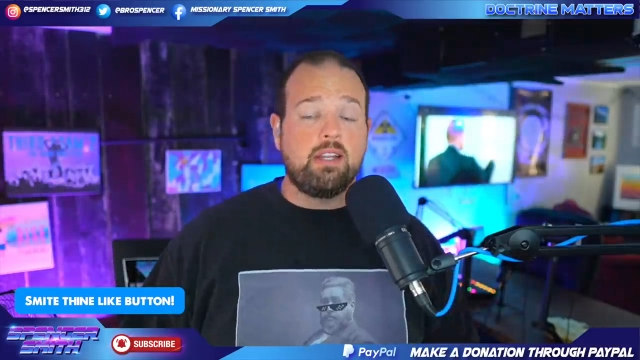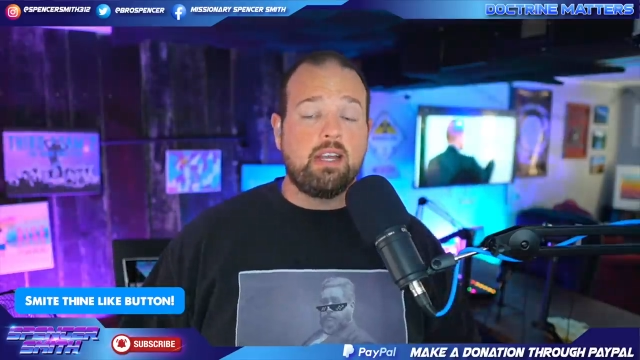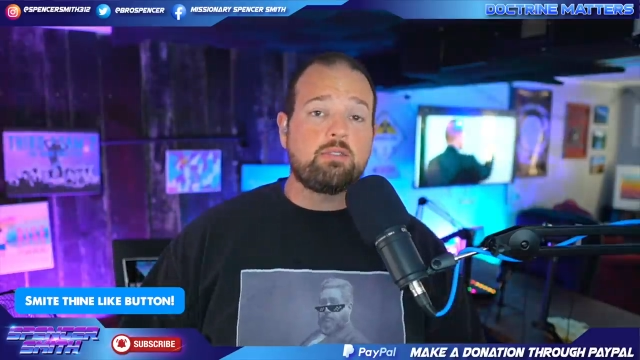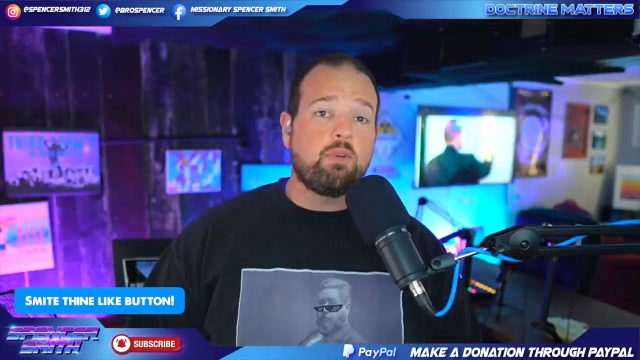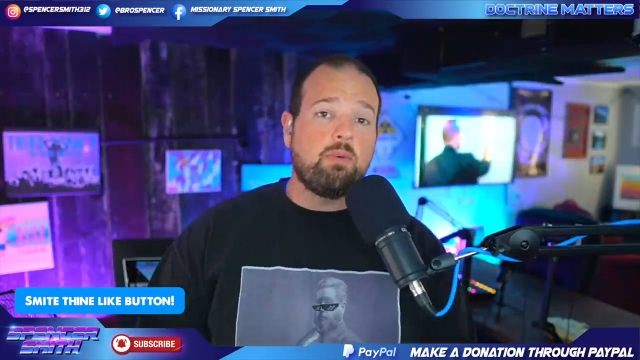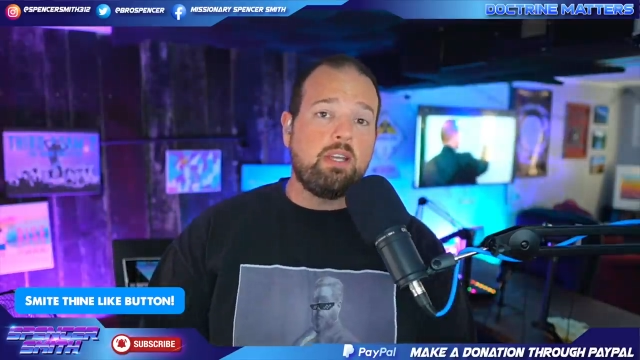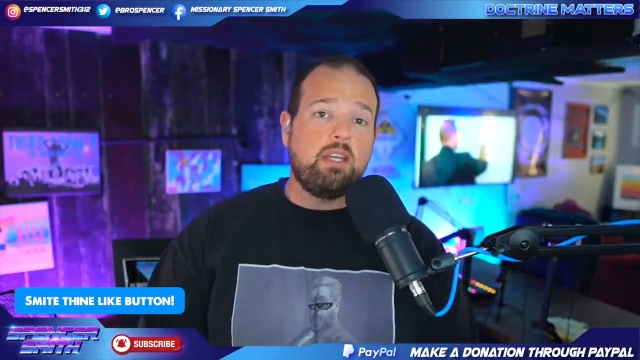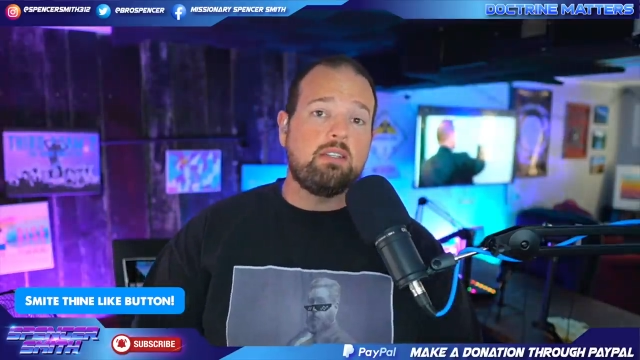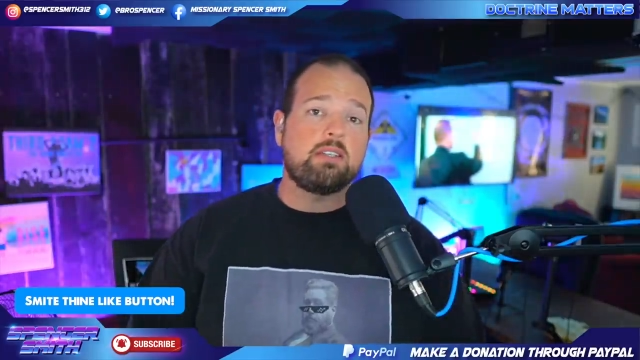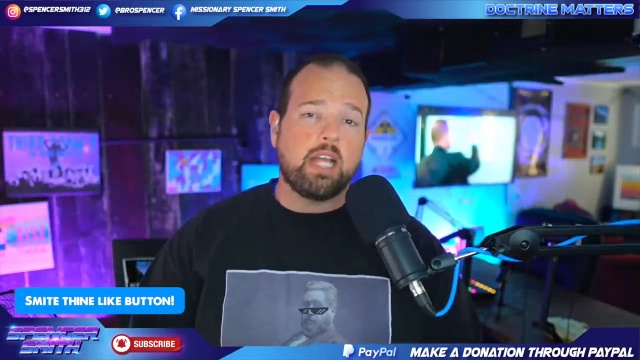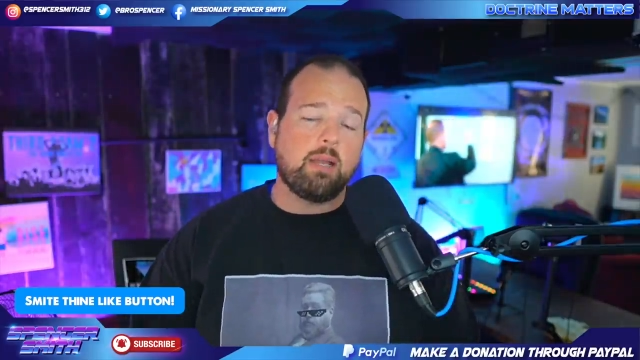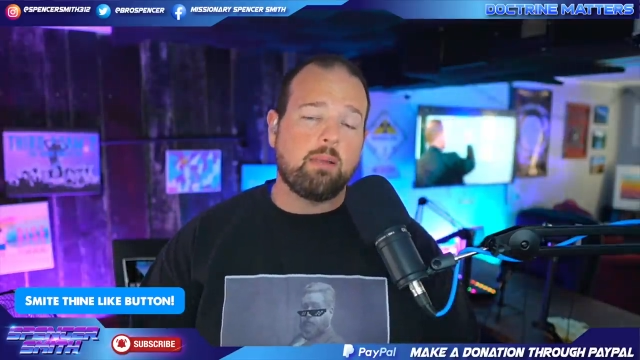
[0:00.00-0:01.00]
That's what we need to
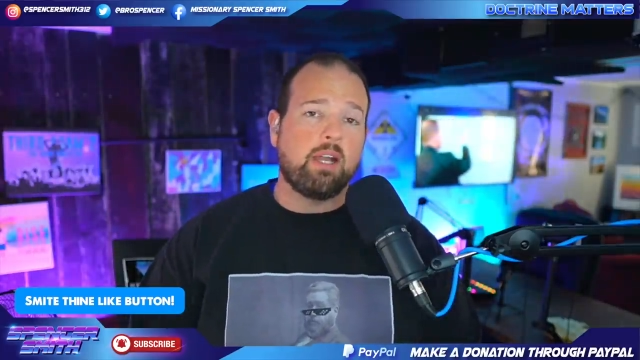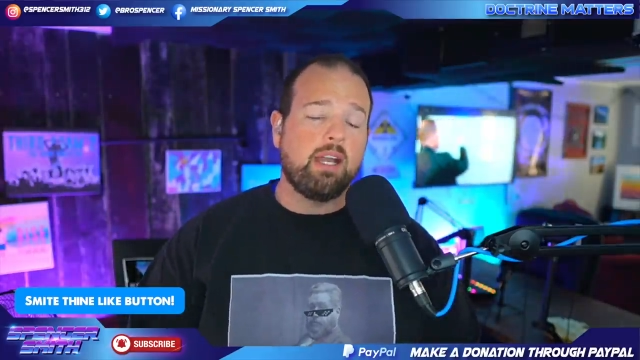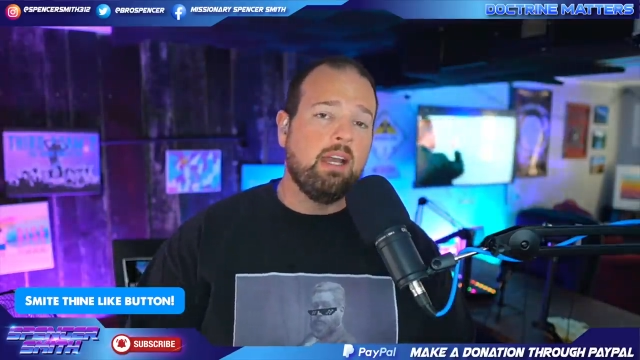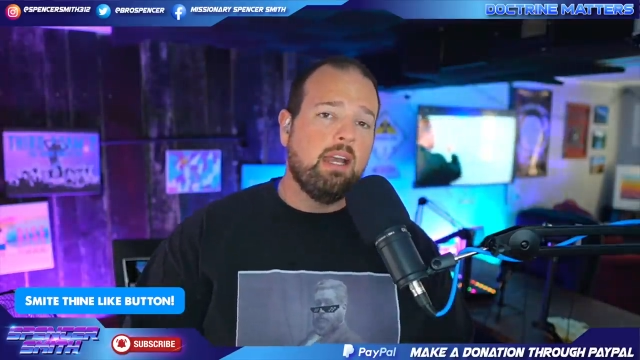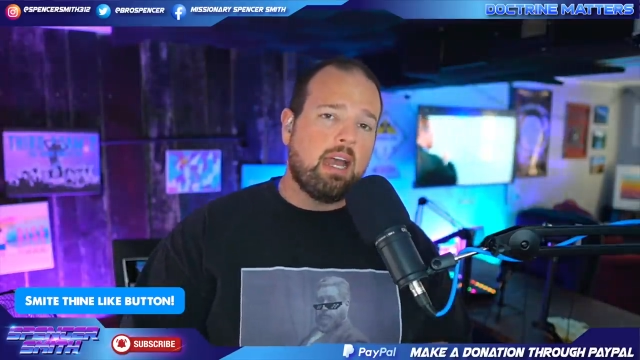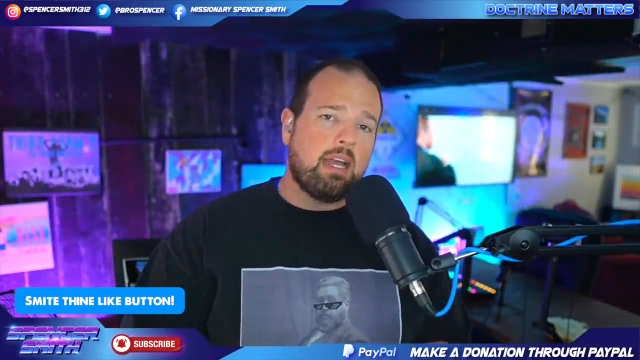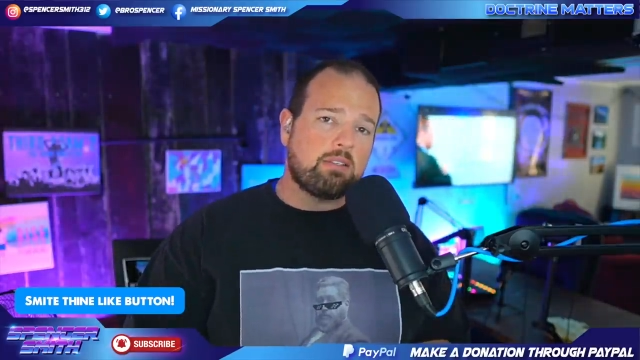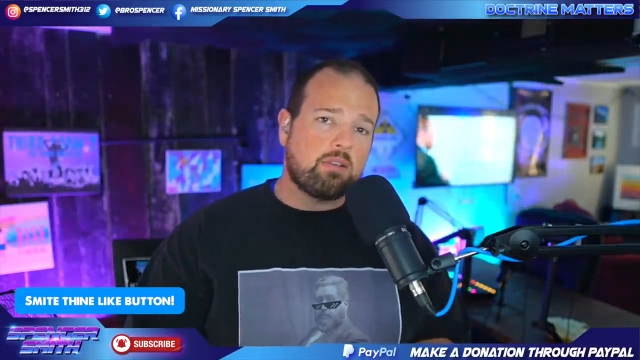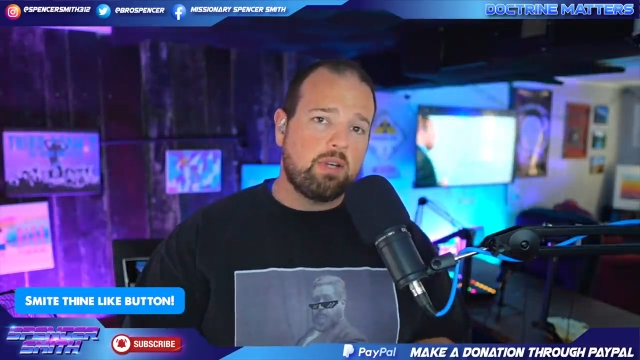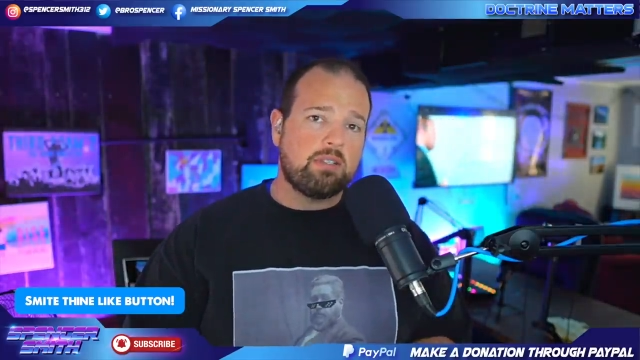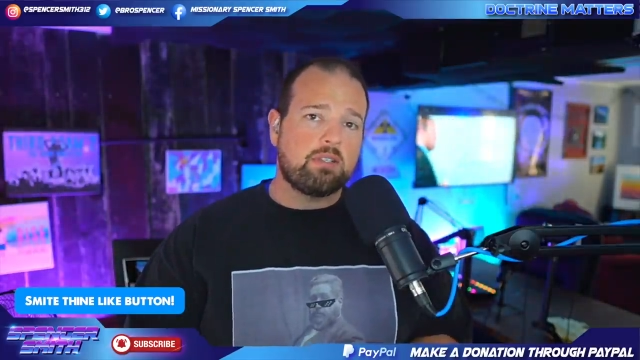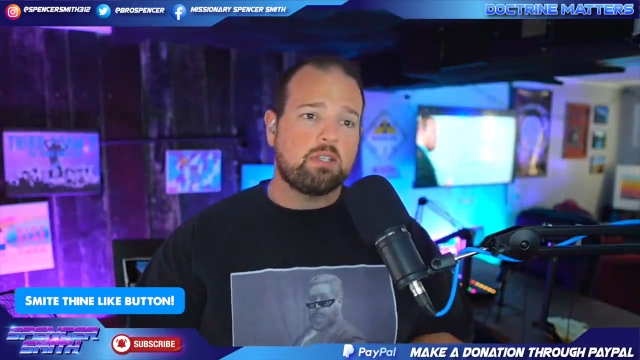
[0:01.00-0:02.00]
celebrate as
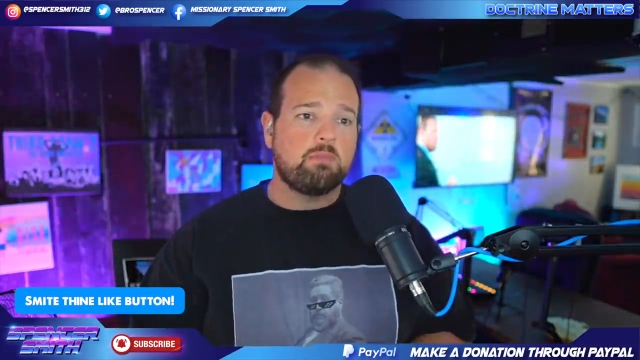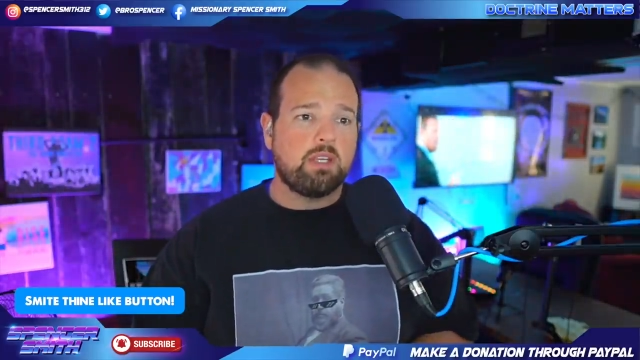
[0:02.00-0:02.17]
Christians